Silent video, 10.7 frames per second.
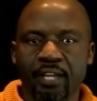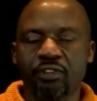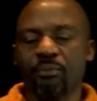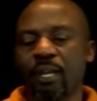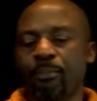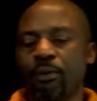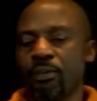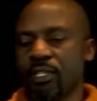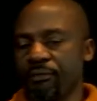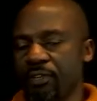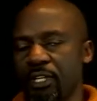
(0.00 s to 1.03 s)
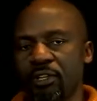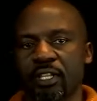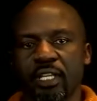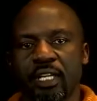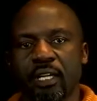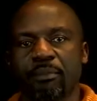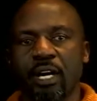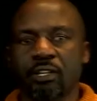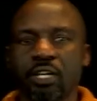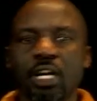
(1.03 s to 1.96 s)
You may pause the video and think
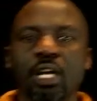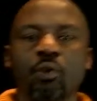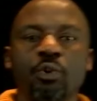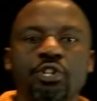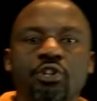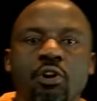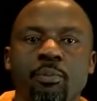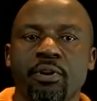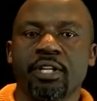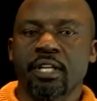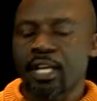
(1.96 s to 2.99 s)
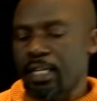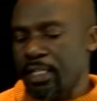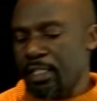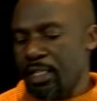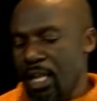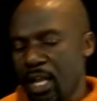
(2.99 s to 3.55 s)
about which operator that is,